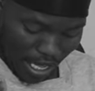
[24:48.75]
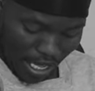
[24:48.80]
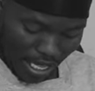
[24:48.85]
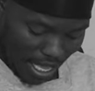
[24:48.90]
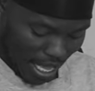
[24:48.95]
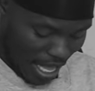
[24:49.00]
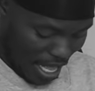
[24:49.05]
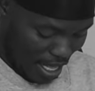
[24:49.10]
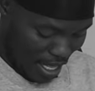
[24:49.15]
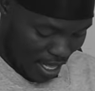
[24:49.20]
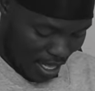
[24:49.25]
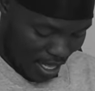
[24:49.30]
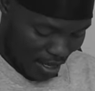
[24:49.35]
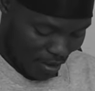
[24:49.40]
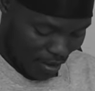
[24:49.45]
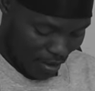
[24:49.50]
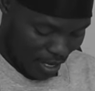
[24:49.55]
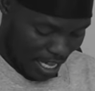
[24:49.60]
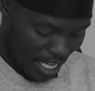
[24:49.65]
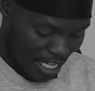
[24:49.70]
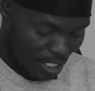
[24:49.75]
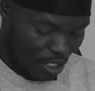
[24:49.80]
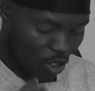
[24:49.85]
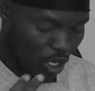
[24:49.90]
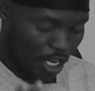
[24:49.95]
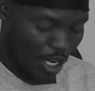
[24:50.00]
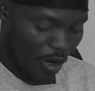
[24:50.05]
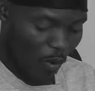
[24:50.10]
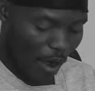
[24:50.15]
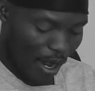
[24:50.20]
Yeah, it's
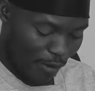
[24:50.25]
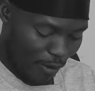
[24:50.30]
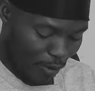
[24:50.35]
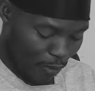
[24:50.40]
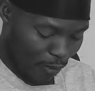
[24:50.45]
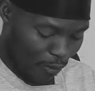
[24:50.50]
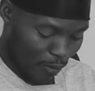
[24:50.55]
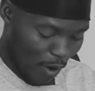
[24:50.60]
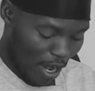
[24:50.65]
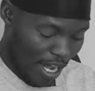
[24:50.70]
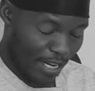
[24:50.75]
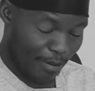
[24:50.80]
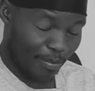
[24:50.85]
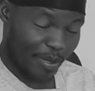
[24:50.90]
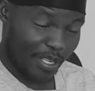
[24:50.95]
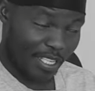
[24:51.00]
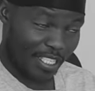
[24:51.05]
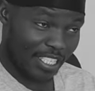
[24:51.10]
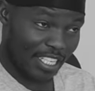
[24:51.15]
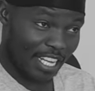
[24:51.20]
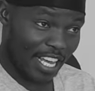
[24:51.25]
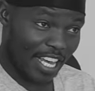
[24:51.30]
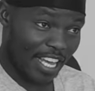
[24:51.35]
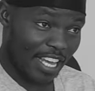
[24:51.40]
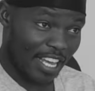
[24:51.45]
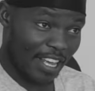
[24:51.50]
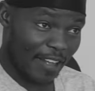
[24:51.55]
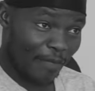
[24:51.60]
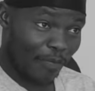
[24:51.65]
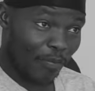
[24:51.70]
not a one off one per
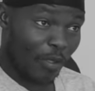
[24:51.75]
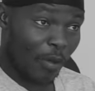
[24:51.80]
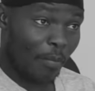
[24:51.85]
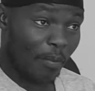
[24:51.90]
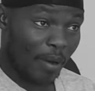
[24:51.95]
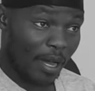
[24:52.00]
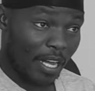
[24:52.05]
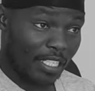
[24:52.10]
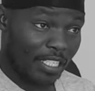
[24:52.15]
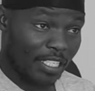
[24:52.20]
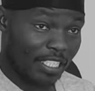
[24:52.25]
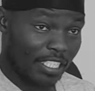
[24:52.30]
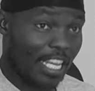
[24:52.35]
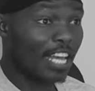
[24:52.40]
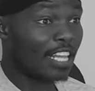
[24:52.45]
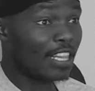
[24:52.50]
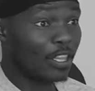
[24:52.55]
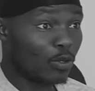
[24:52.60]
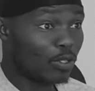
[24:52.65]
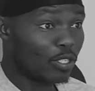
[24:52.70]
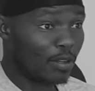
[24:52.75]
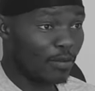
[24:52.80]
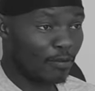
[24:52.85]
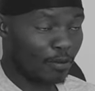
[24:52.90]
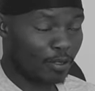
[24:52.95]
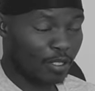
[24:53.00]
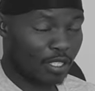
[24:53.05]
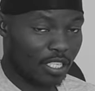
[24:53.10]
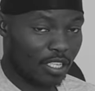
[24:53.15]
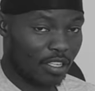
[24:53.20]
se, but yeah, those are
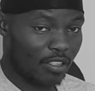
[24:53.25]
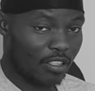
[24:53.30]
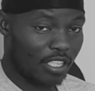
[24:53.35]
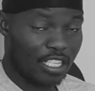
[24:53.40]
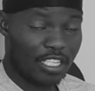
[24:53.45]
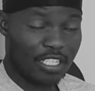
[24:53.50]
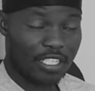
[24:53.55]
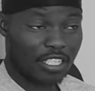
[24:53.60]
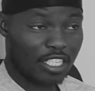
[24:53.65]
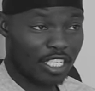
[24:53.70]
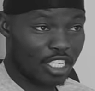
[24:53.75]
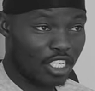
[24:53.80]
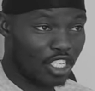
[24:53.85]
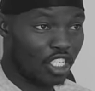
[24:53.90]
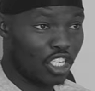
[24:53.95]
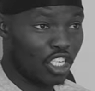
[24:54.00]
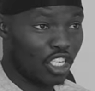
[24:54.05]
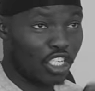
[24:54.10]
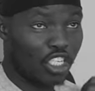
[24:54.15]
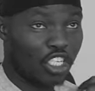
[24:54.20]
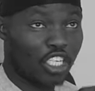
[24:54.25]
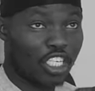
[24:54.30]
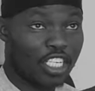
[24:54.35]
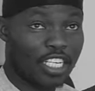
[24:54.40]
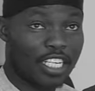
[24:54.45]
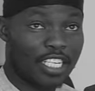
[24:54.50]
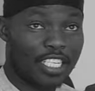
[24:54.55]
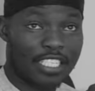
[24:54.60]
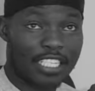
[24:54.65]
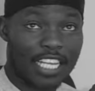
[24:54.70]
for sale. This this T-shirt
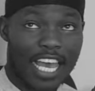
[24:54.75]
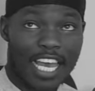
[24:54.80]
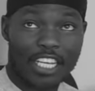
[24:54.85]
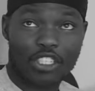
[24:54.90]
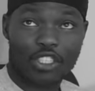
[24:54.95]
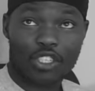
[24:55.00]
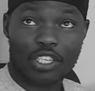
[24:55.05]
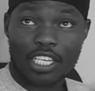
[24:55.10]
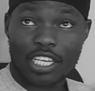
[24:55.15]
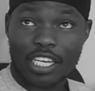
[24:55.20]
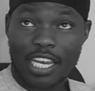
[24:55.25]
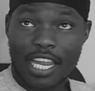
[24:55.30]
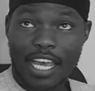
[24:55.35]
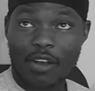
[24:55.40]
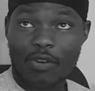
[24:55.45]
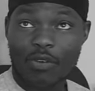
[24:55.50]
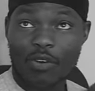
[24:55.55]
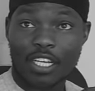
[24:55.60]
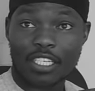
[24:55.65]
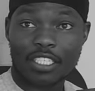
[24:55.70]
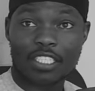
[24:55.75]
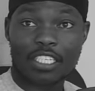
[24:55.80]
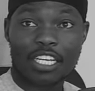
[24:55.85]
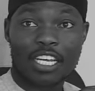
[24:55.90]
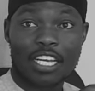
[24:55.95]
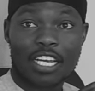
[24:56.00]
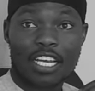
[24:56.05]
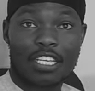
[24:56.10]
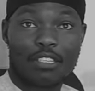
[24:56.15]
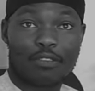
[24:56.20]
is actually like what?
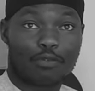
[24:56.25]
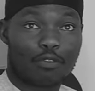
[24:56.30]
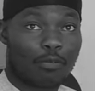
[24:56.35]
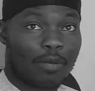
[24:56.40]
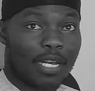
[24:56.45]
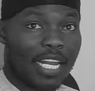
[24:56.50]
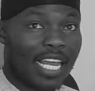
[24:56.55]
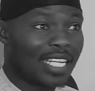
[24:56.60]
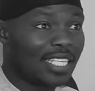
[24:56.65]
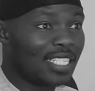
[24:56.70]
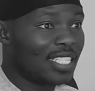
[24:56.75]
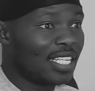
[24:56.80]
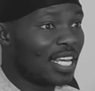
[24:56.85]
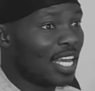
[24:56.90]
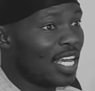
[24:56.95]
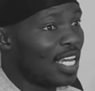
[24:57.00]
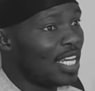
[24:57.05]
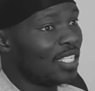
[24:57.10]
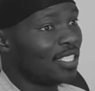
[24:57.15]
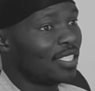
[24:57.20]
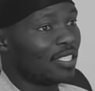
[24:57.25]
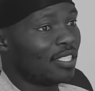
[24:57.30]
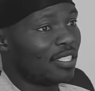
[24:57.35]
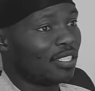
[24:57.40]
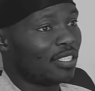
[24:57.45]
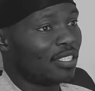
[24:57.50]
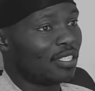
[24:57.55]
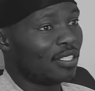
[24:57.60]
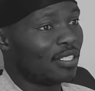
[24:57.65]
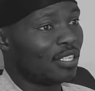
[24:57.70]
It's from '98.
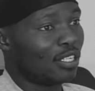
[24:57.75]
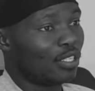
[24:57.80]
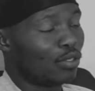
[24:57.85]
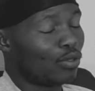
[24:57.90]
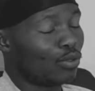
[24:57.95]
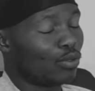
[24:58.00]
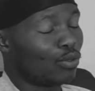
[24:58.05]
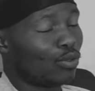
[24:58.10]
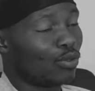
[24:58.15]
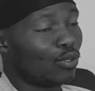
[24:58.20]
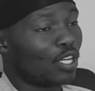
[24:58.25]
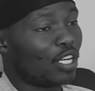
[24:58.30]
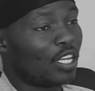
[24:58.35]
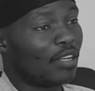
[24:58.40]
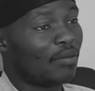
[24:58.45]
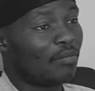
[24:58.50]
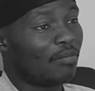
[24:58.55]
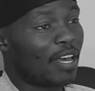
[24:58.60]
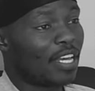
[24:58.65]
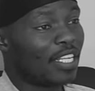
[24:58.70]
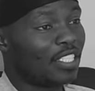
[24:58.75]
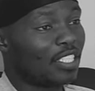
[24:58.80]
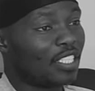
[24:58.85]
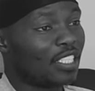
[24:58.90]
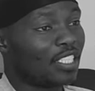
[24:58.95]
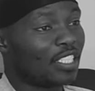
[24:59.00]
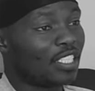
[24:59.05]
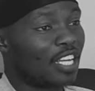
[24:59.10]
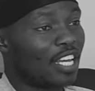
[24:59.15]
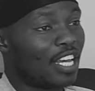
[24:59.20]
So you can mm,
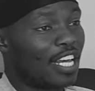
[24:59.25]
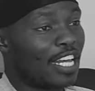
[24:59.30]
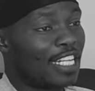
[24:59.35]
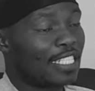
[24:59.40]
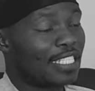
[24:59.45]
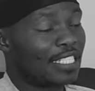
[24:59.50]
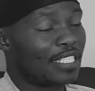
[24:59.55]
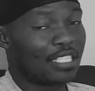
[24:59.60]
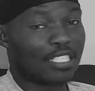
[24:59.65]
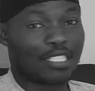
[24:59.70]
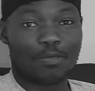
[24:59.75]
imagine yeah, yeah, it's, yeah.